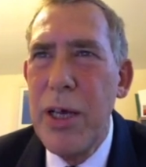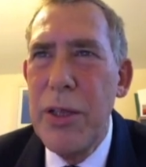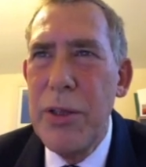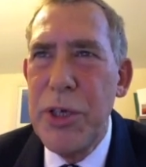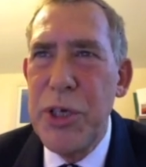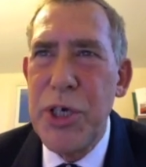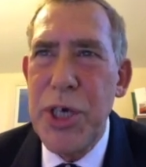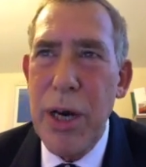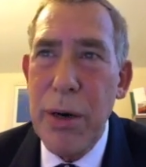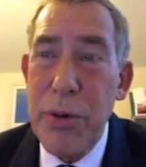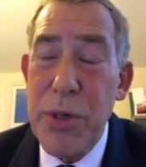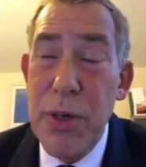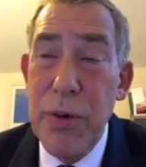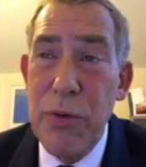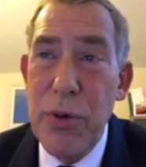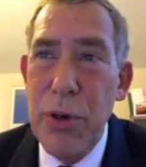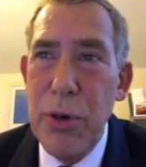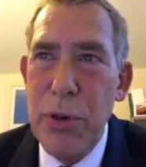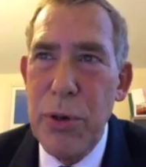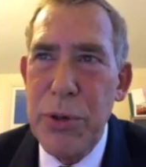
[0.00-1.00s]
This charity, of
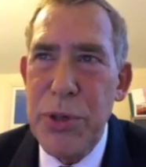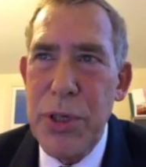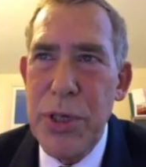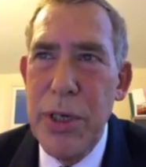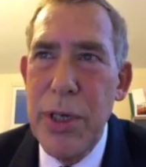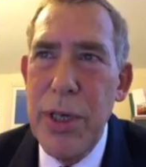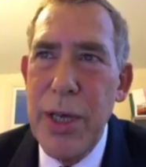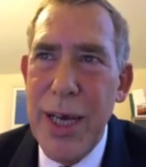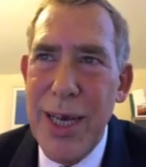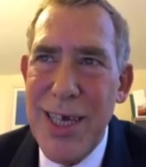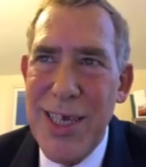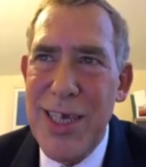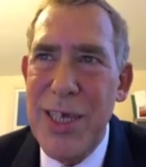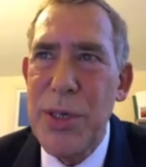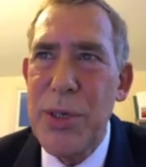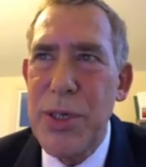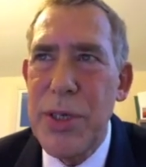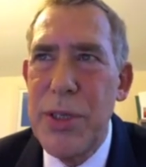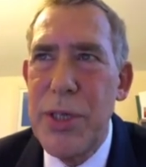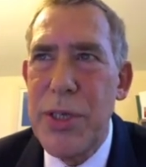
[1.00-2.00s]
course,
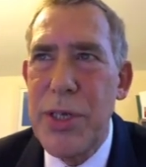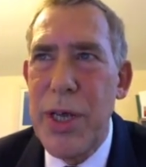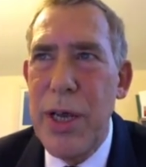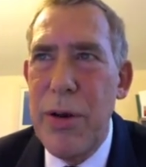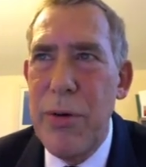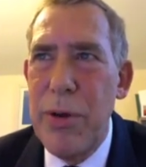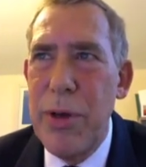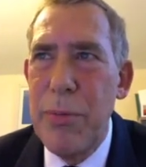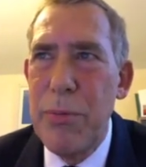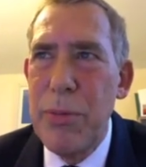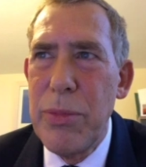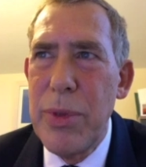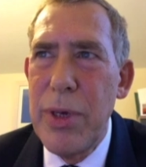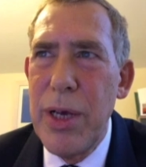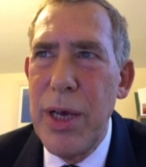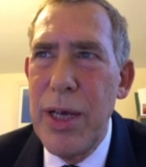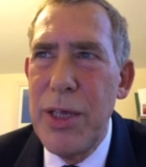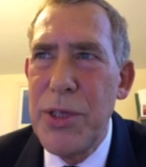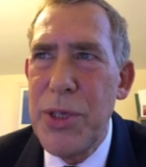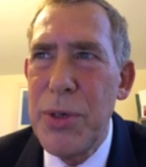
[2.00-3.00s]
excels in this area,
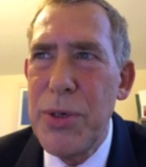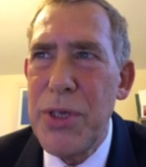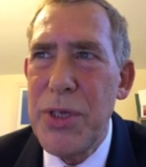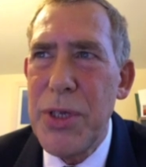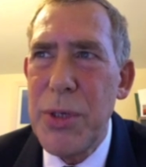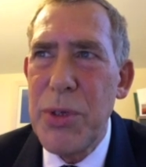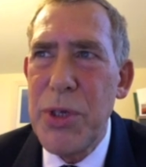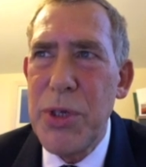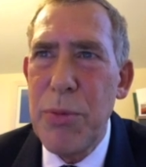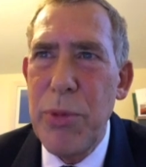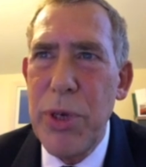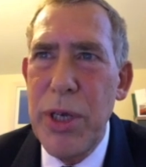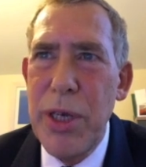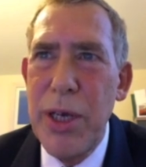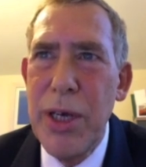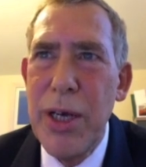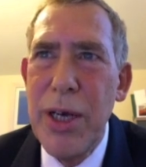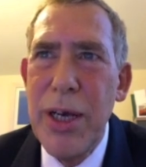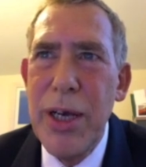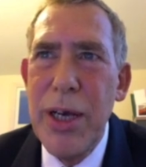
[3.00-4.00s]
and so it seems to me
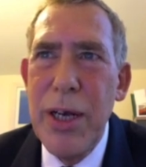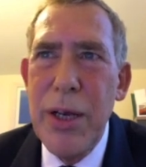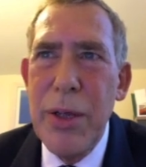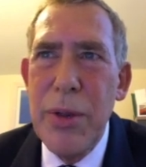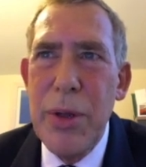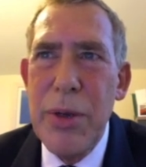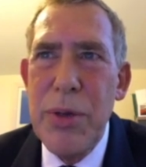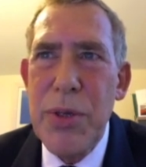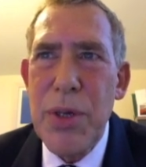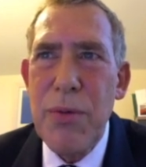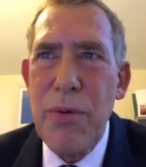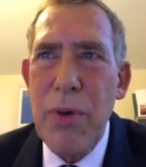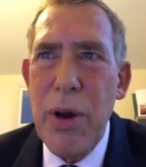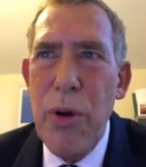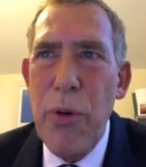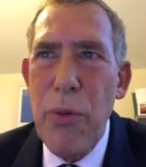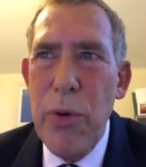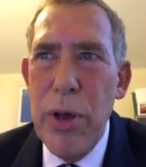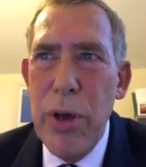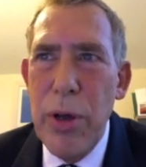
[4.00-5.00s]
there is a very
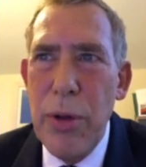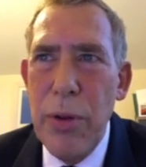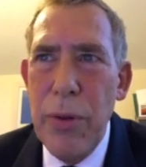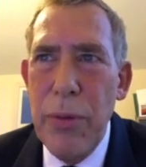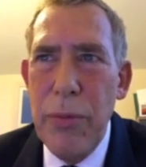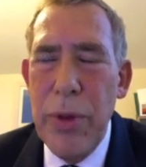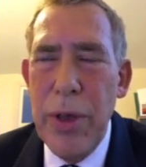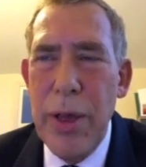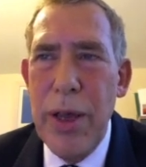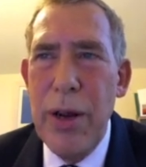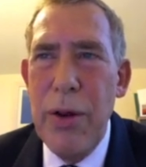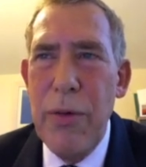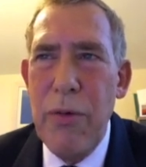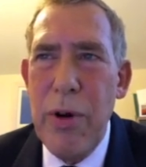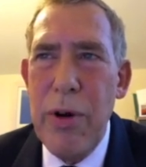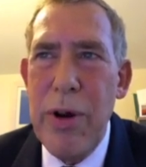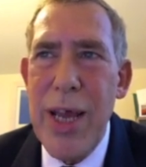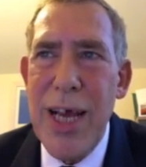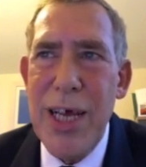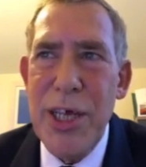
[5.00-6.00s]
real and a
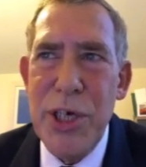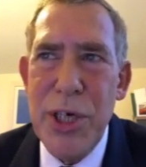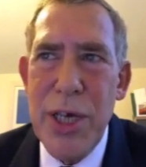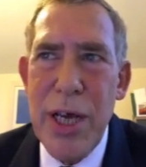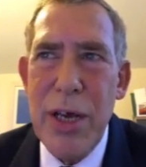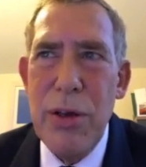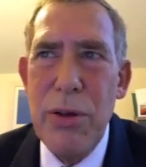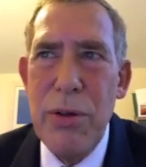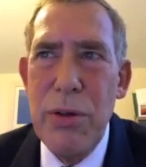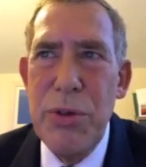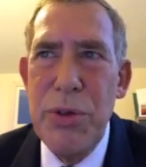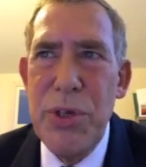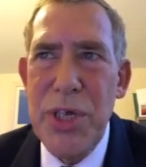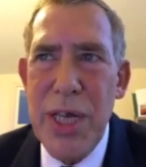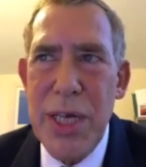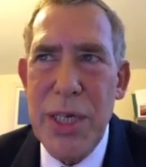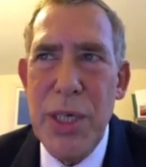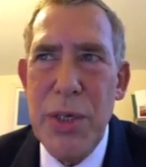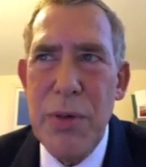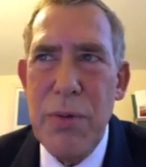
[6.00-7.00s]
very as yet
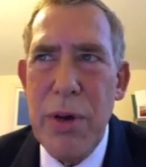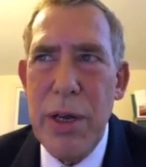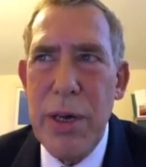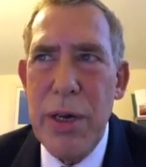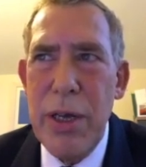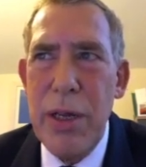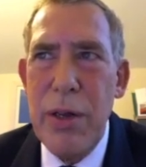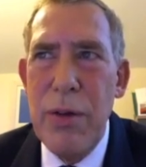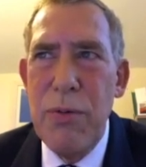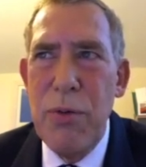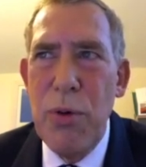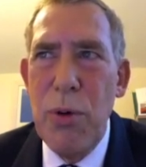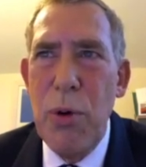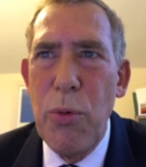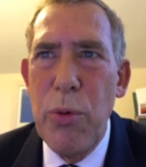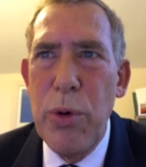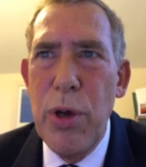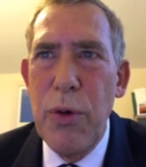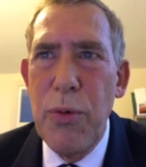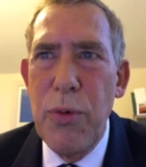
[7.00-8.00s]
unsatisfied need for what
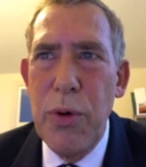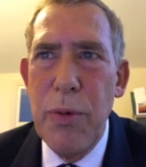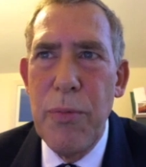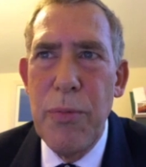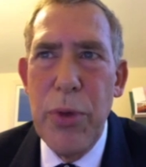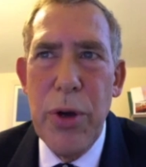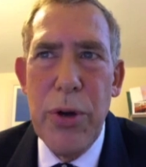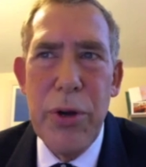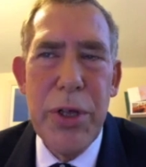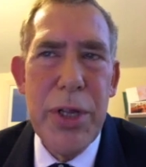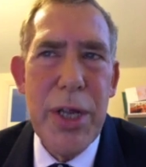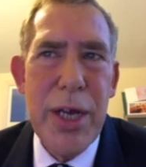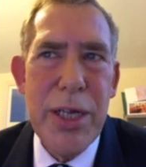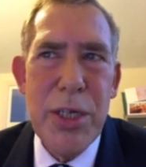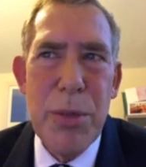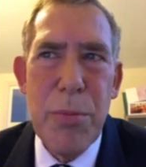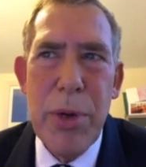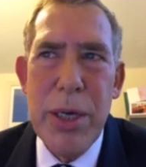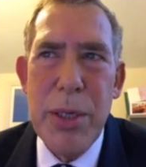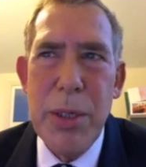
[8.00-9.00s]
we offer on a
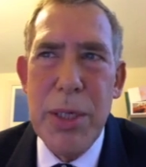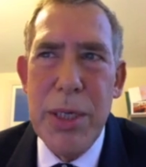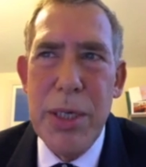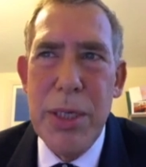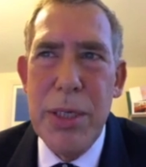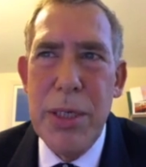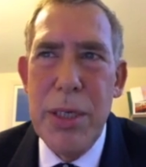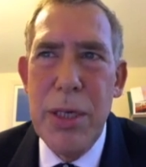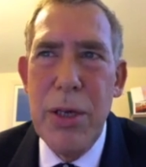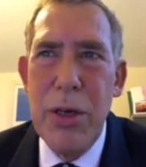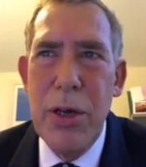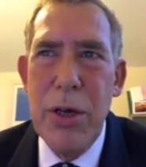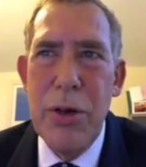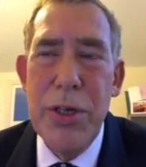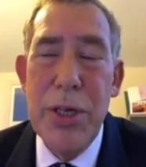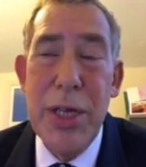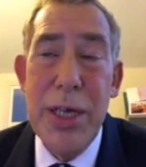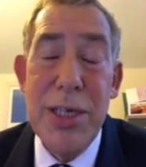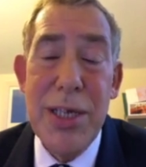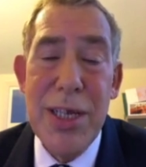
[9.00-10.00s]

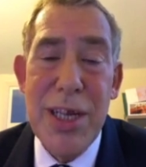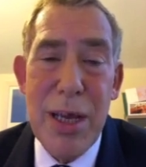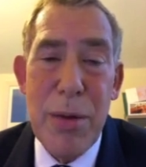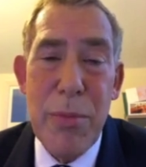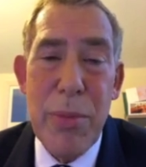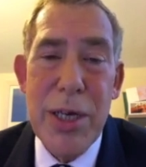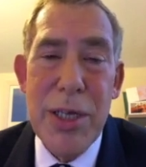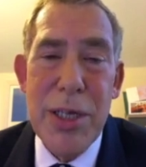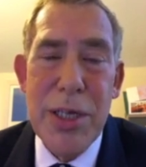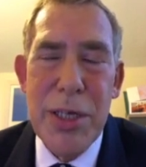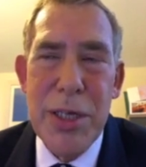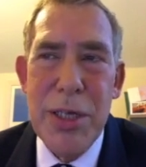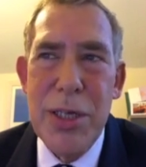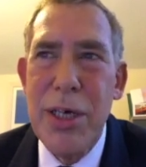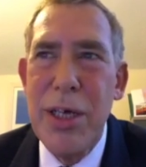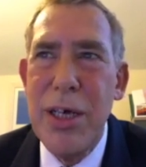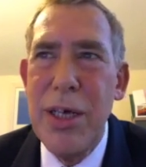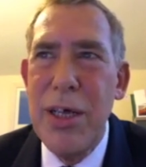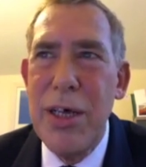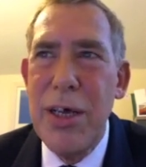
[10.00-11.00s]
day-to-day basis,
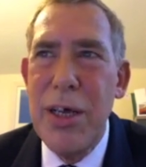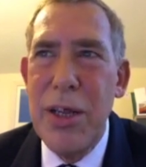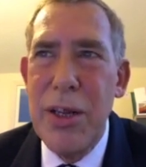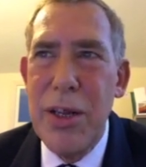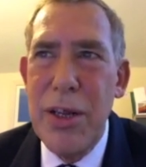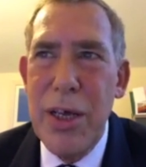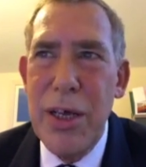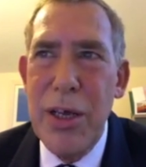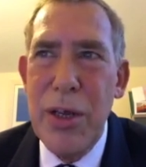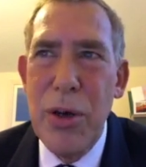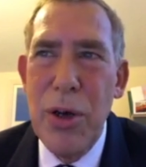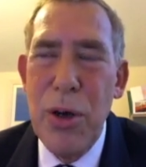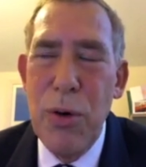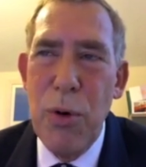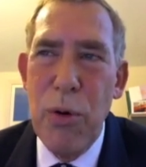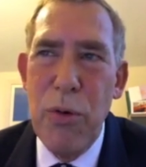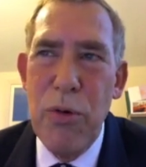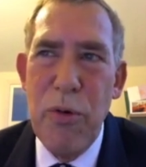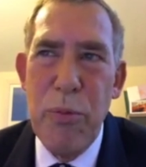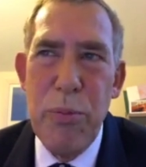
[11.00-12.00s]
and indeed
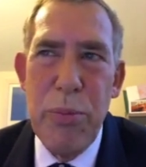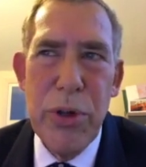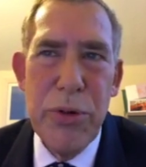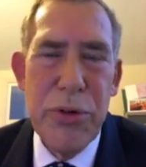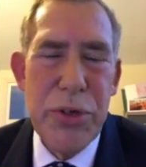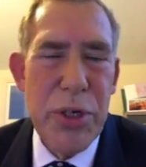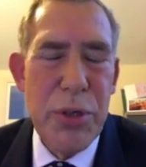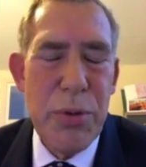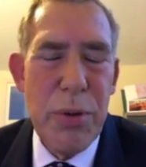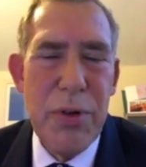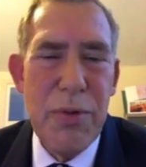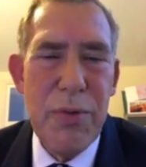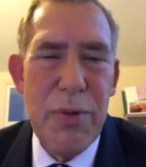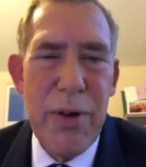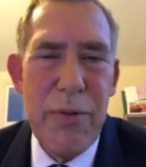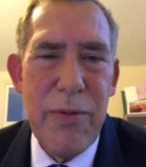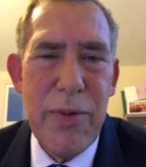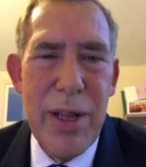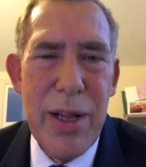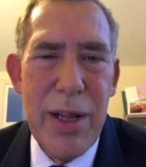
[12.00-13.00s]
what we have built a
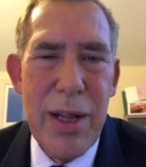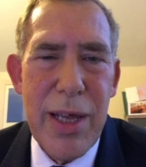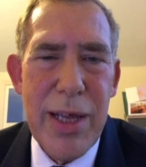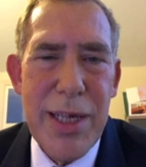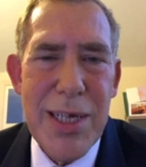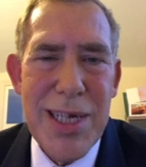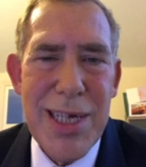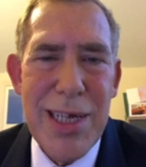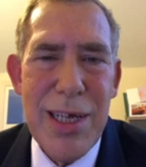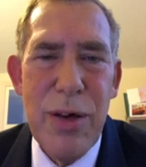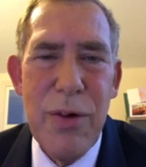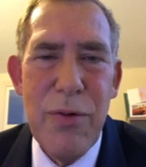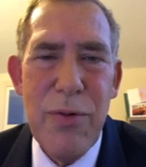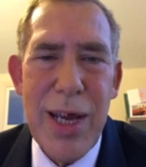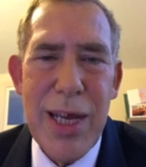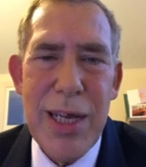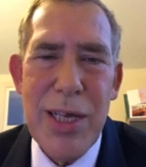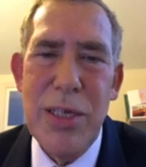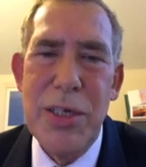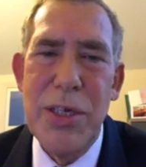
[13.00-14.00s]
25-year legacy of
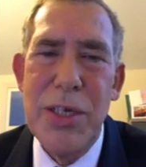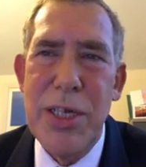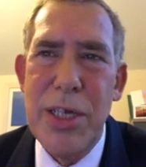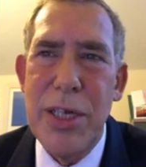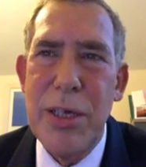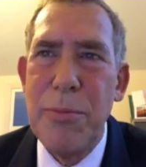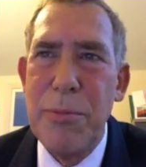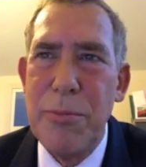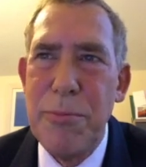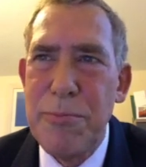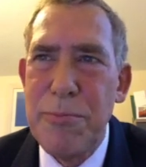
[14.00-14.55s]
excellence in.